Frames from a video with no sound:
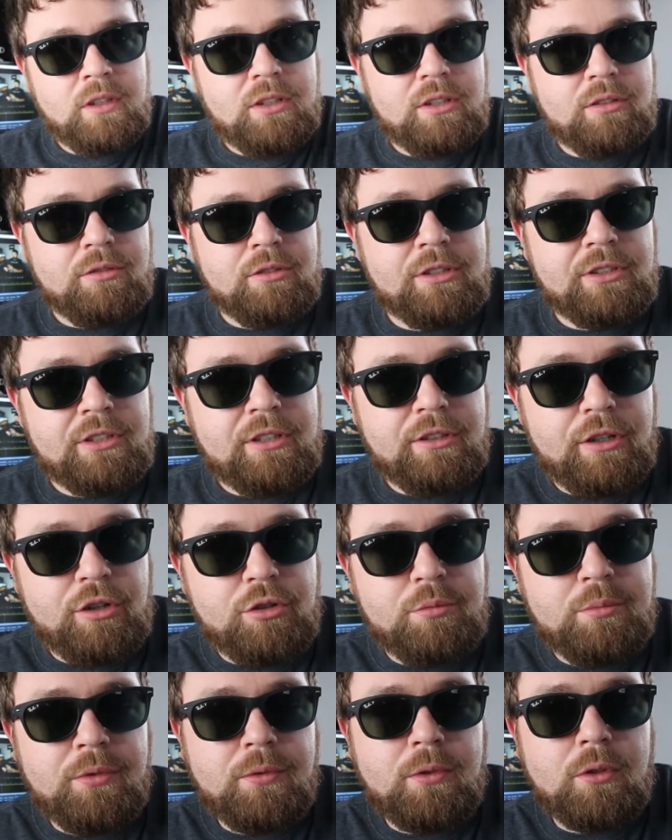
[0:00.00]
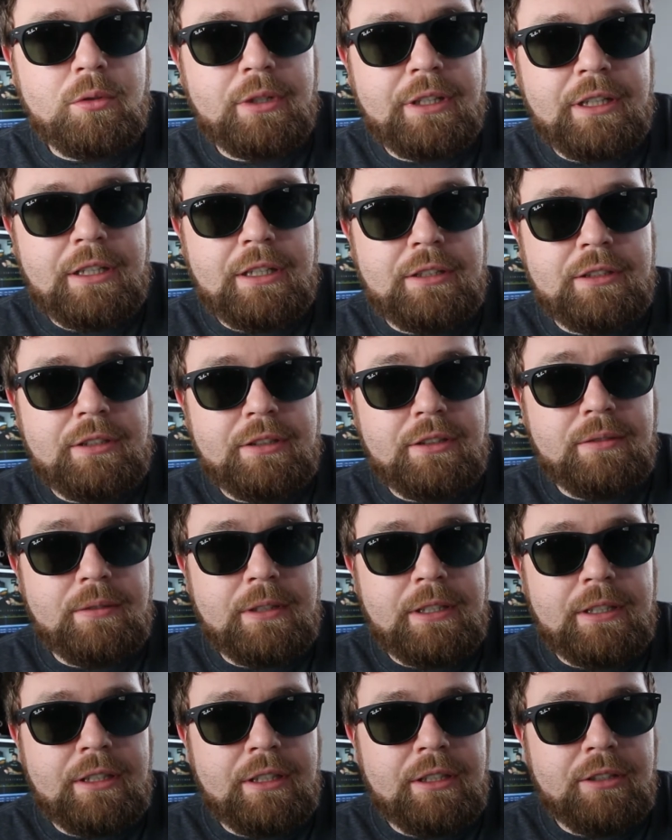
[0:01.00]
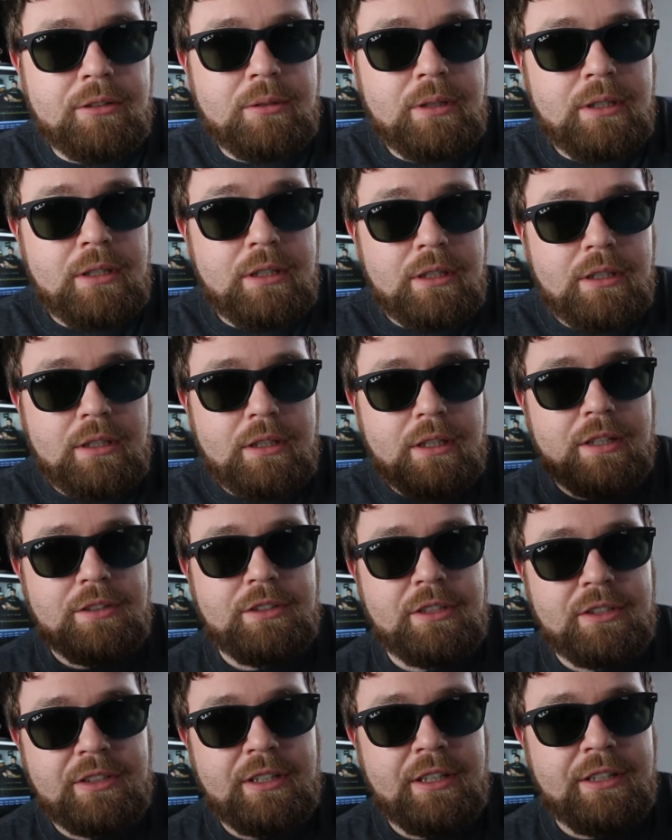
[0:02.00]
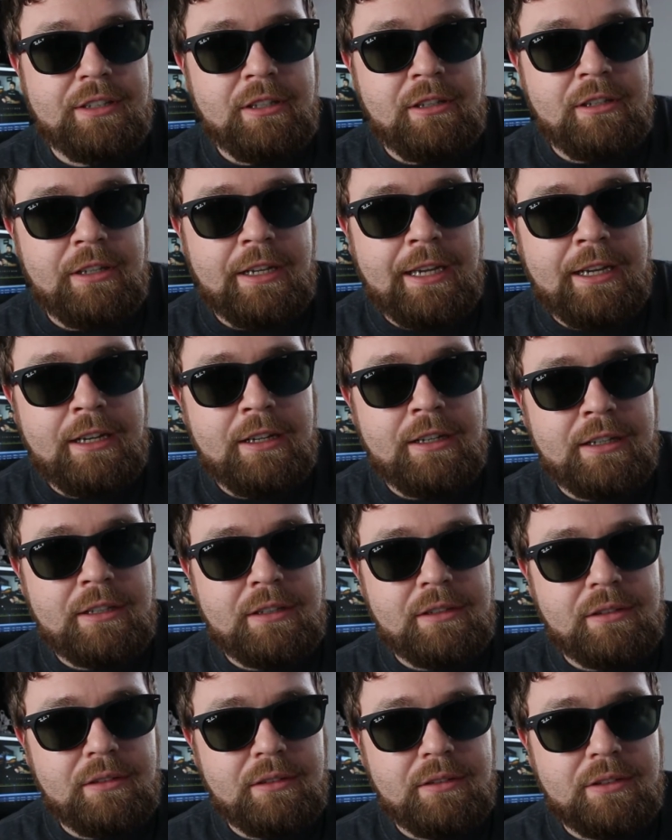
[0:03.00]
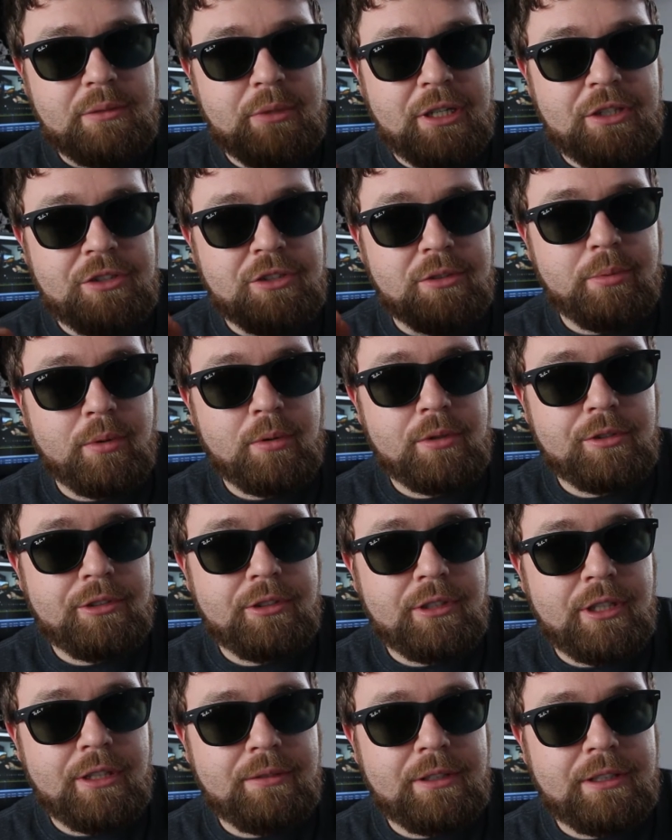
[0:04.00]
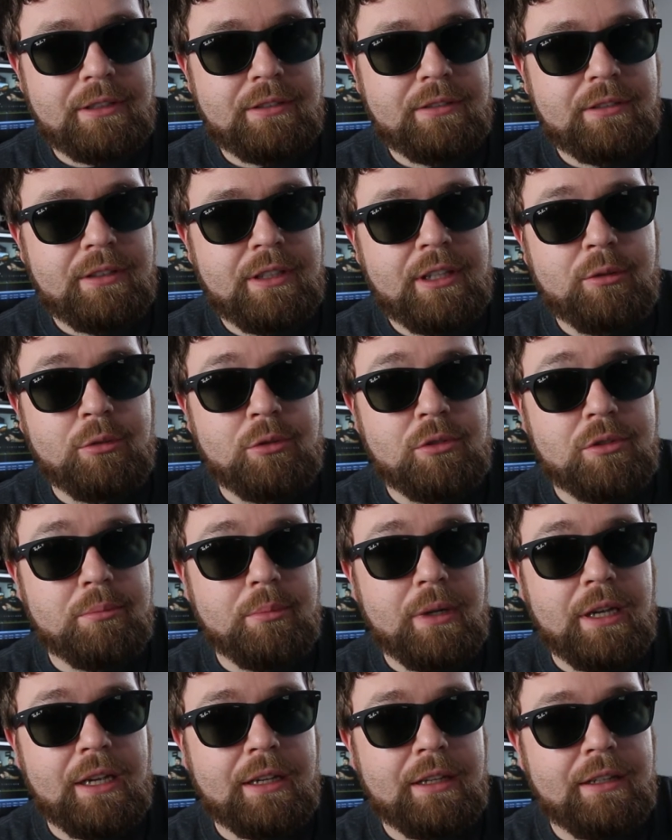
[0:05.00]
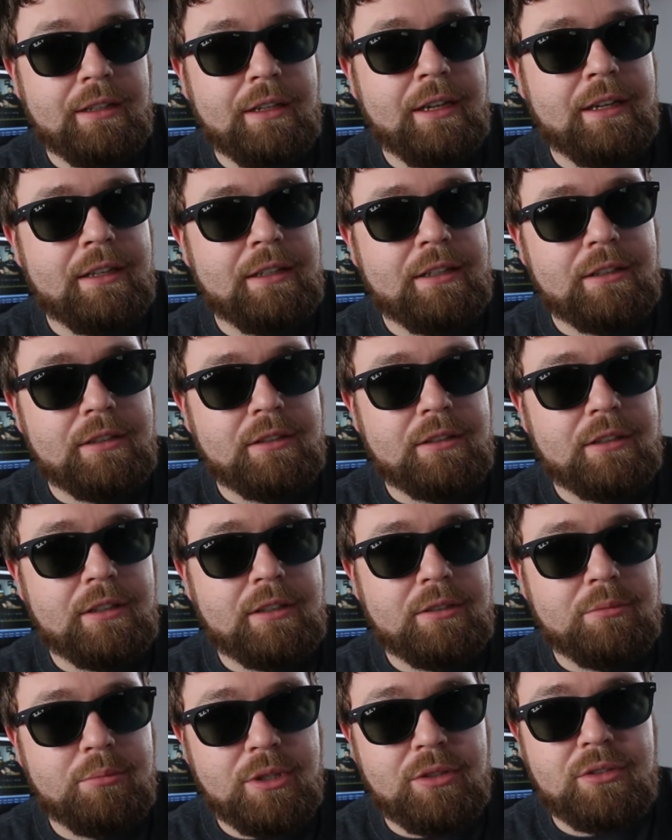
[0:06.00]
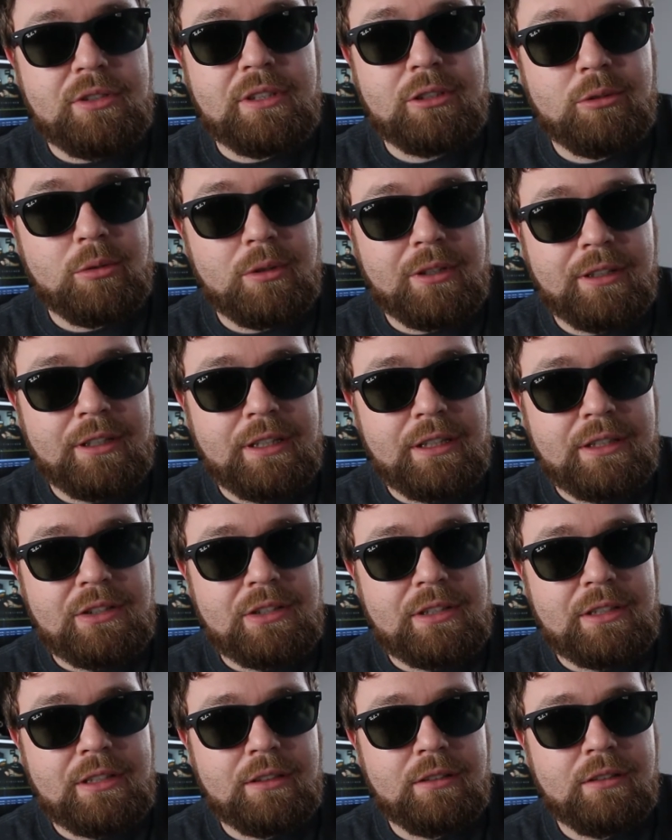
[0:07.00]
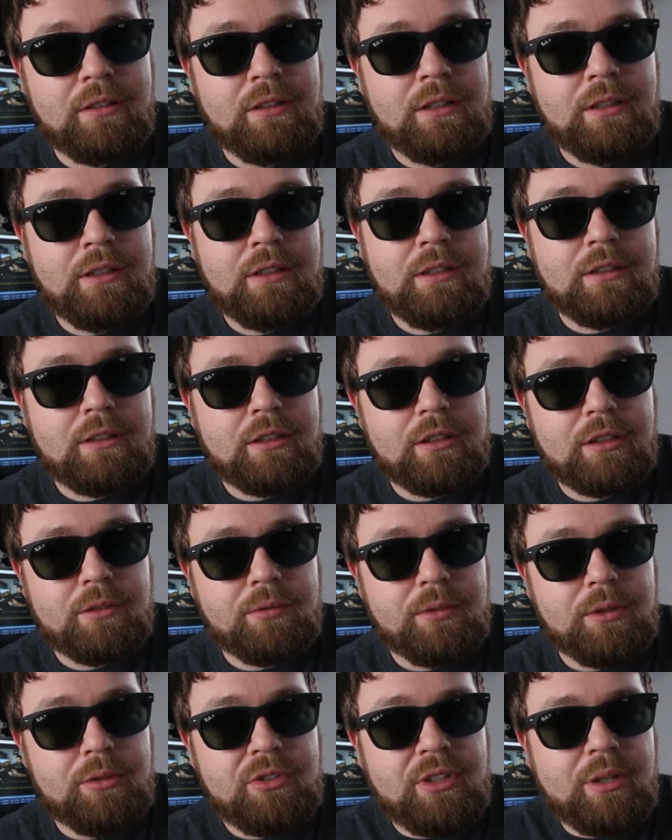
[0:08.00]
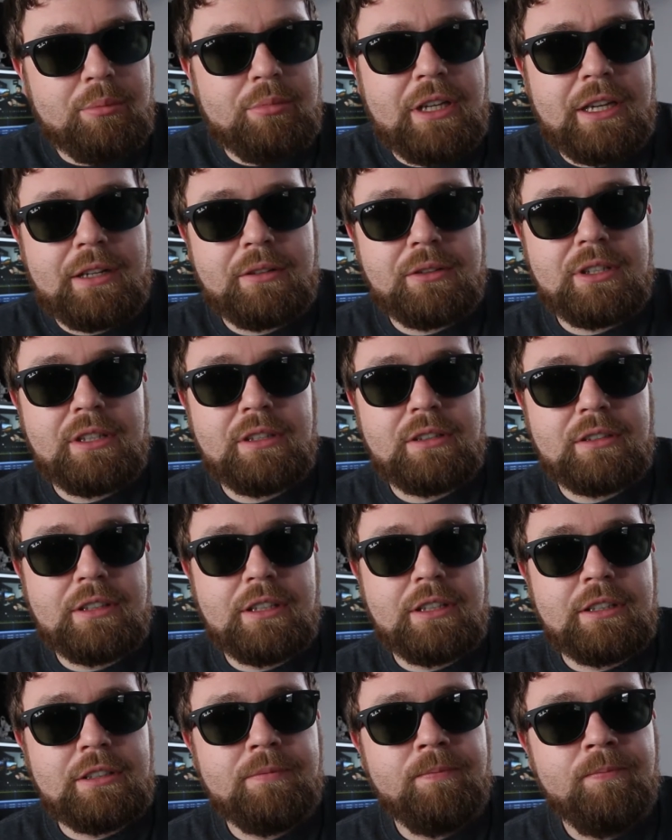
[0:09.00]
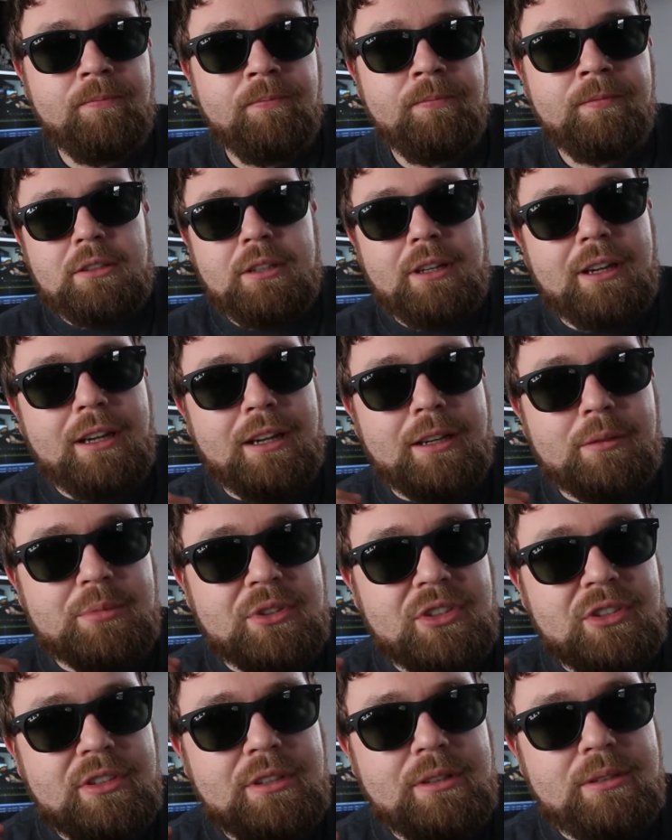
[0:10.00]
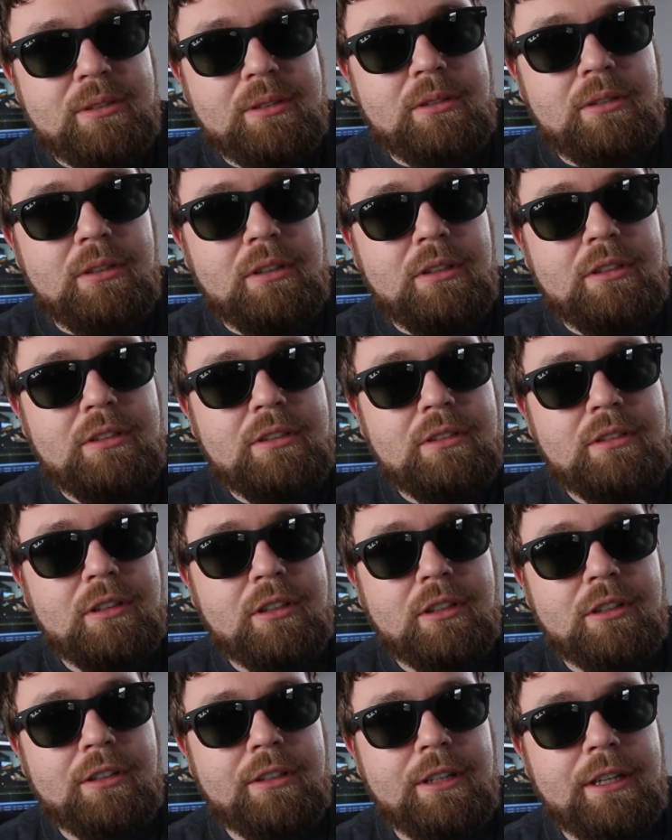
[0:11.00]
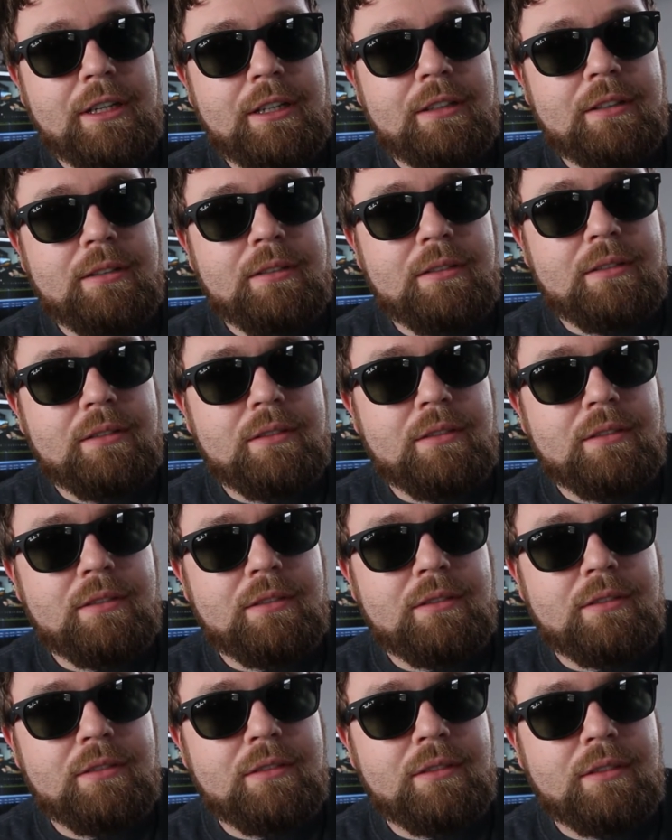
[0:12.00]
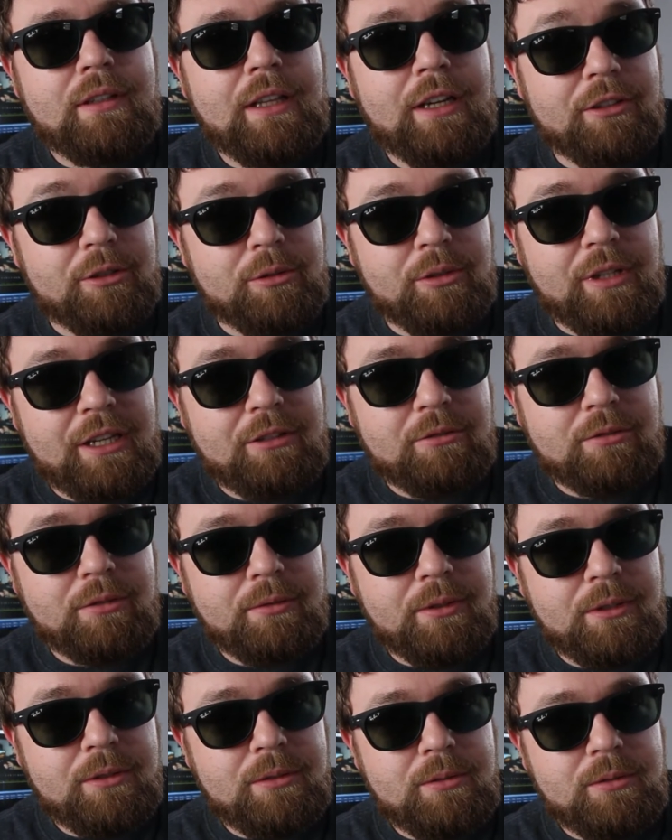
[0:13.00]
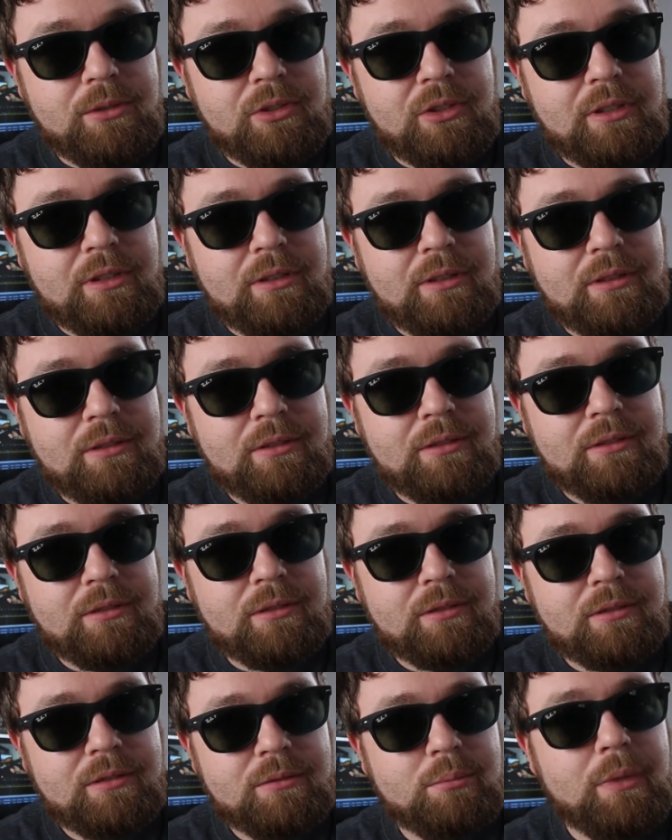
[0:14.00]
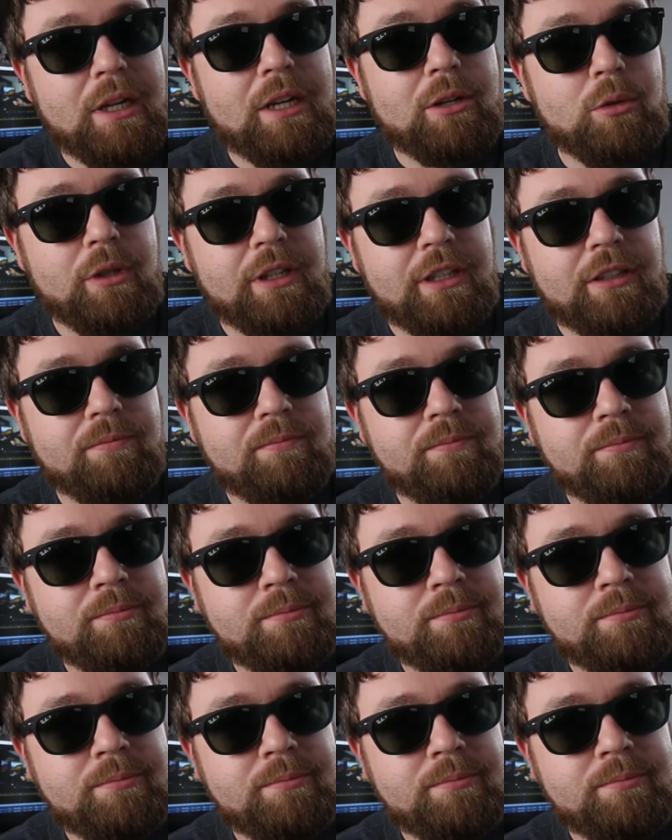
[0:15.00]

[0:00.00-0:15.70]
So just a note before we get into the video, I just got done editing the major portion of it. Now I'm going back and adding the music where it needs it, a few subtitles here and there. I'm still learning how to do tech reviews my way,